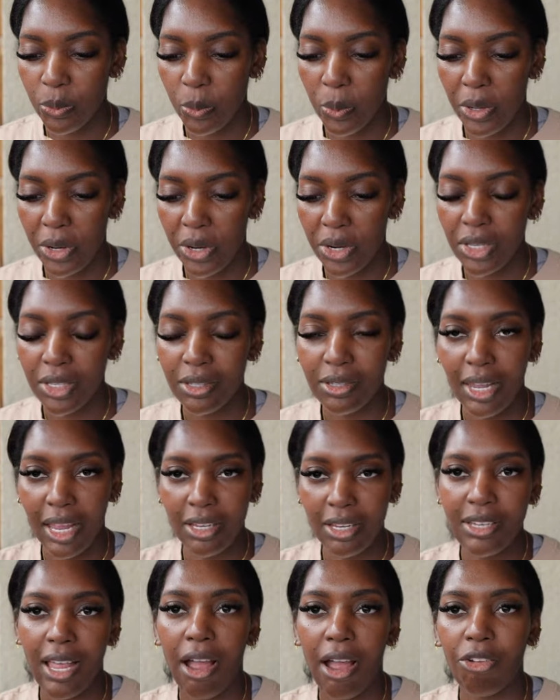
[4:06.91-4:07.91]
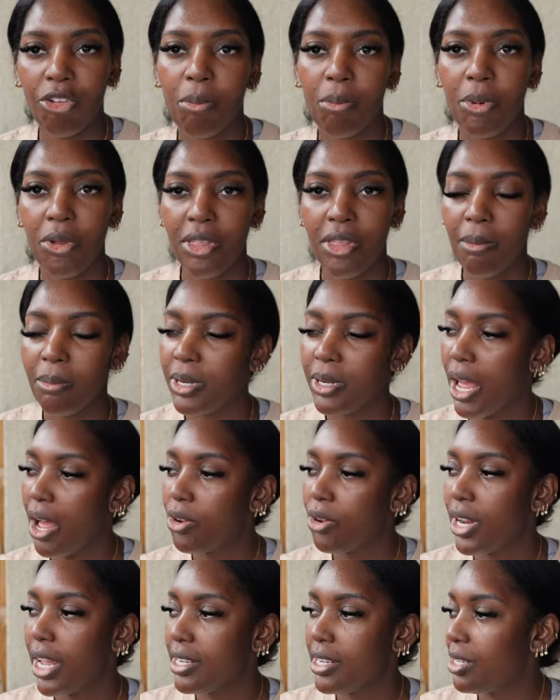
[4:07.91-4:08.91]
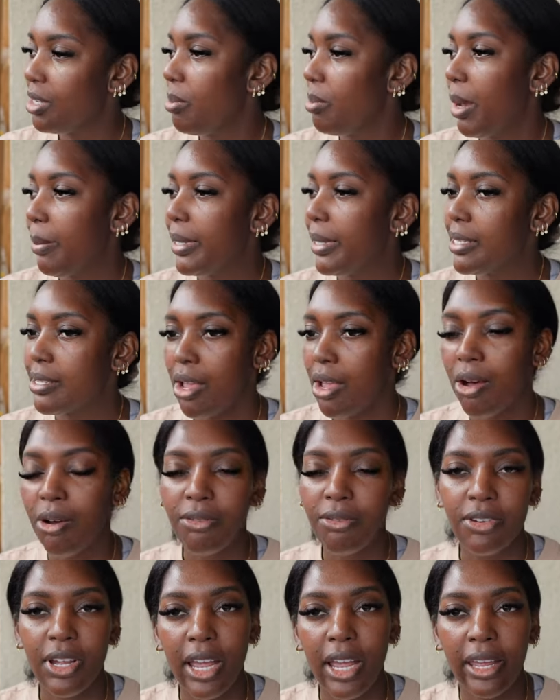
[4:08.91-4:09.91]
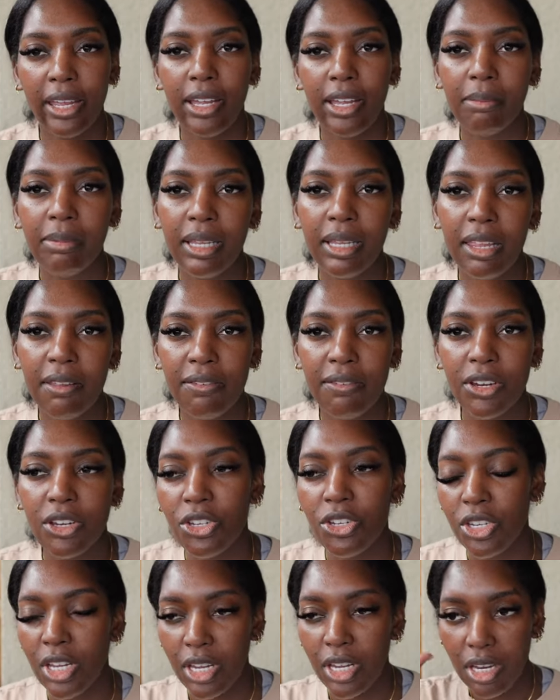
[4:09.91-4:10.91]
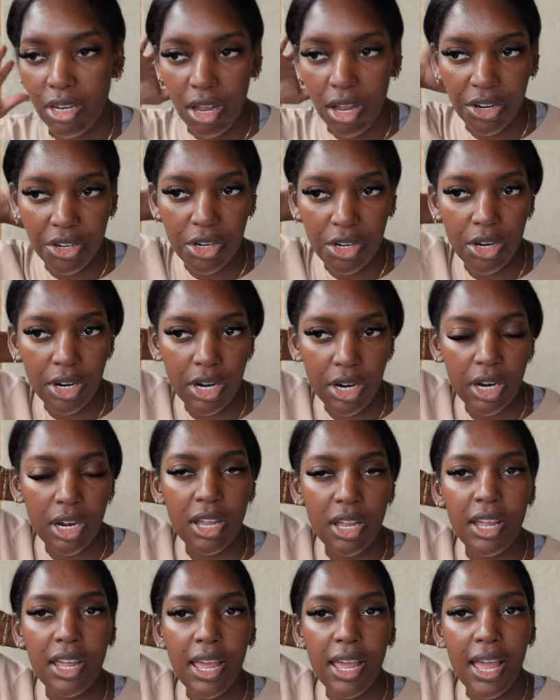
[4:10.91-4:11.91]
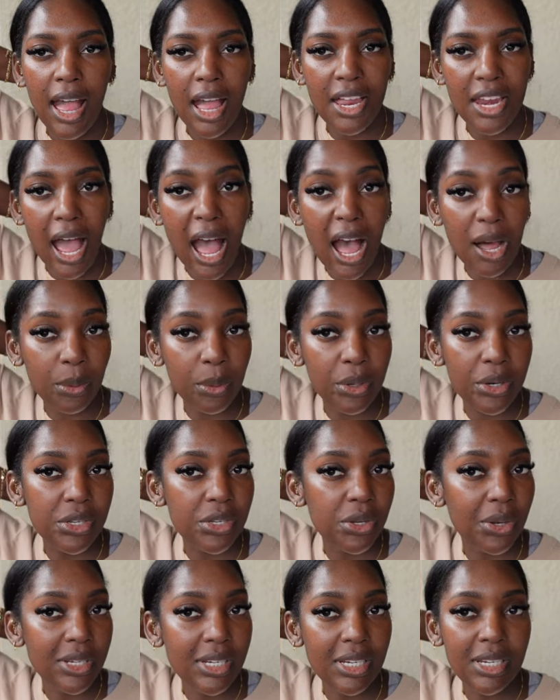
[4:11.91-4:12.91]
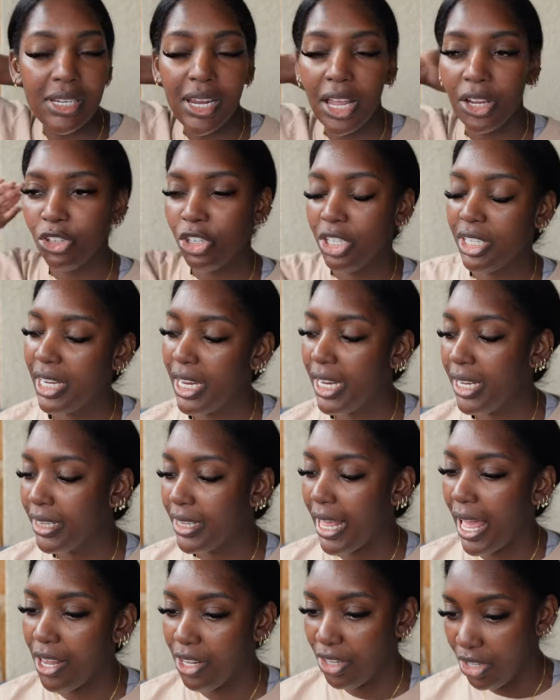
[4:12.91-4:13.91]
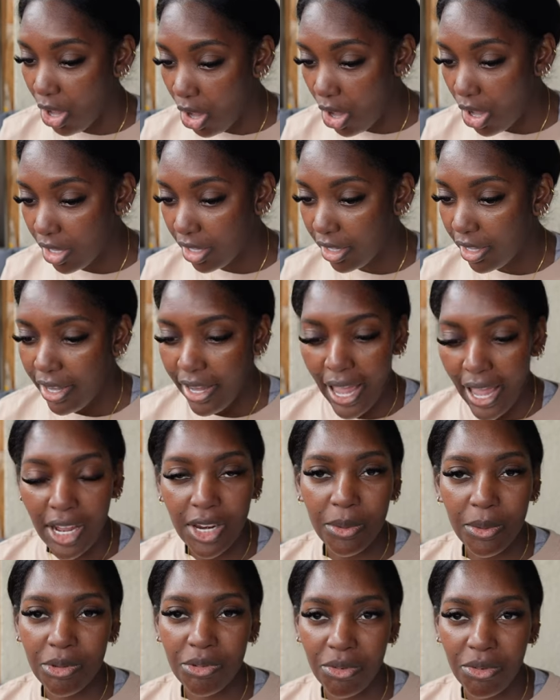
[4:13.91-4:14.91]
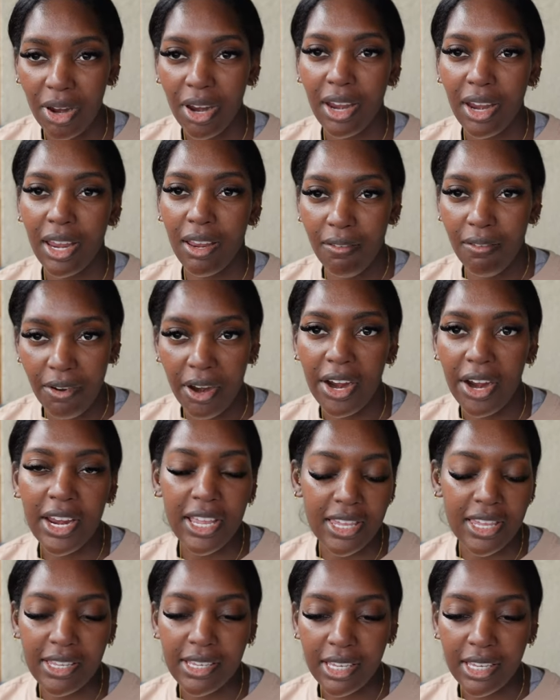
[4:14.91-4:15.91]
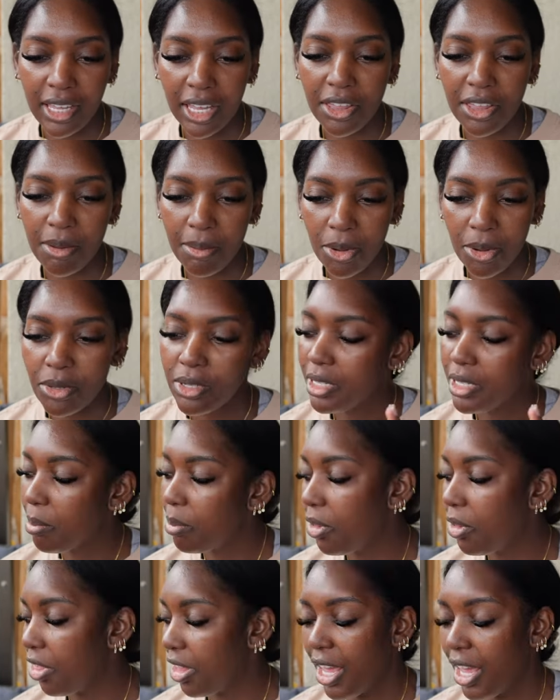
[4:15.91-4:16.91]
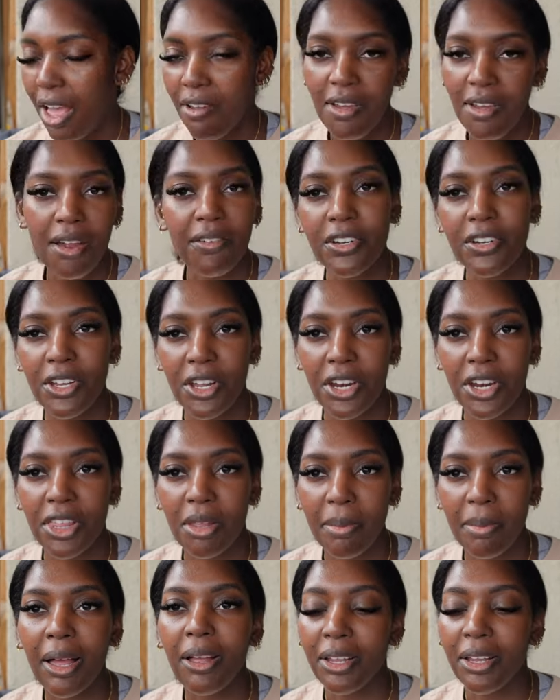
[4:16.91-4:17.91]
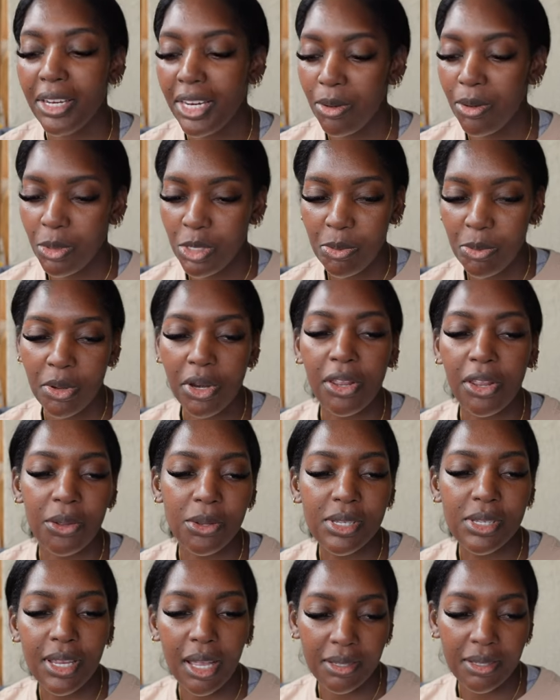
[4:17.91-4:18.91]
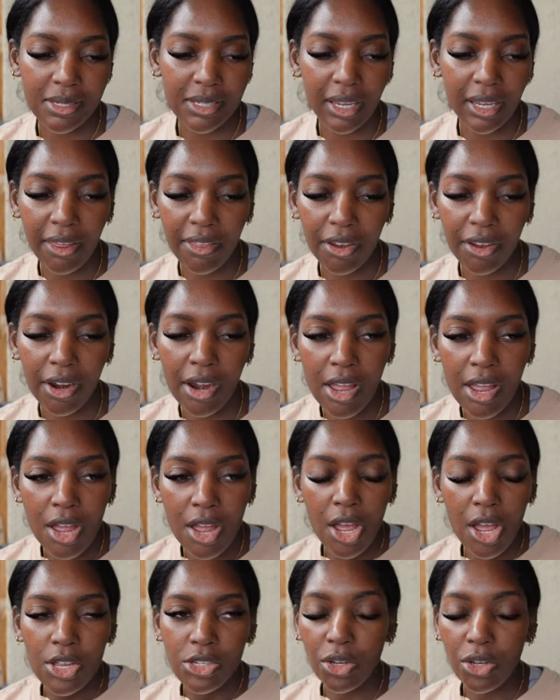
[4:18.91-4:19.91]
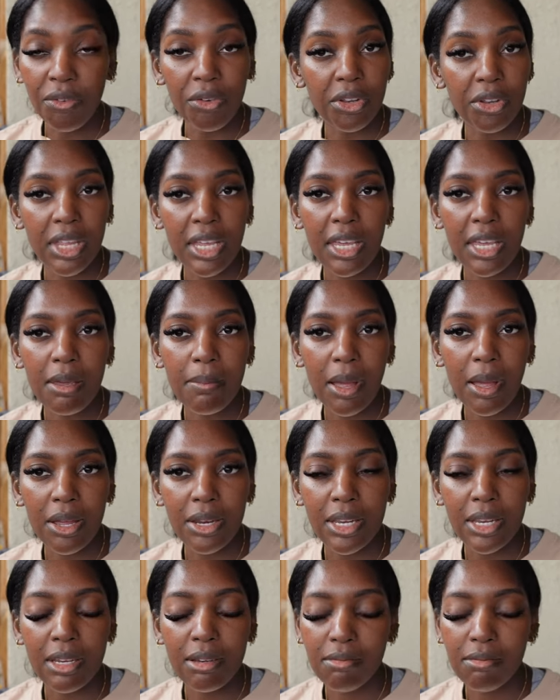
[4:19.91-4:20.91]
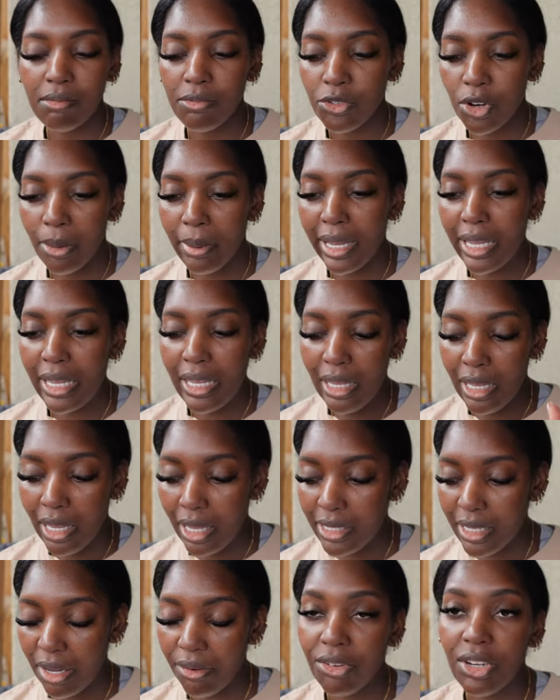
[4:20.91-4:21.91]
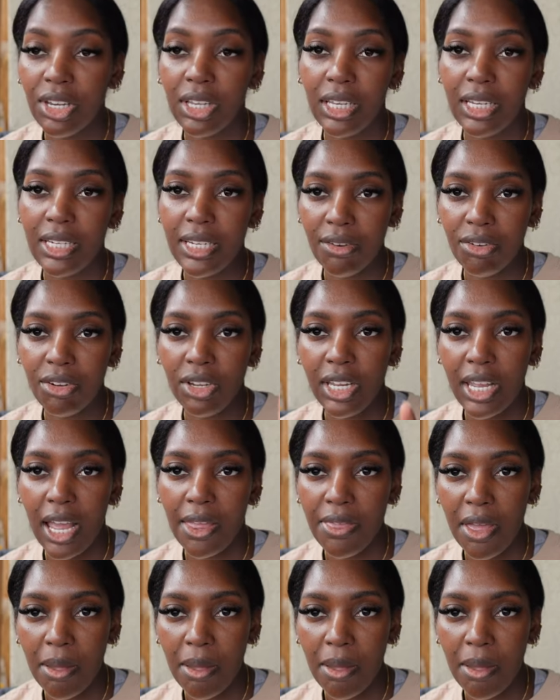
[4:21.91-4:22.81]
were like to actually put them down, I did it by myself. I completely finished it in under an hour, so it didn't actually take that long, and it was very, very easy. Like, the most simple thing I've ever done on the balcony was putting those tiles together. So if you're thinking about it from IKEA, definitely get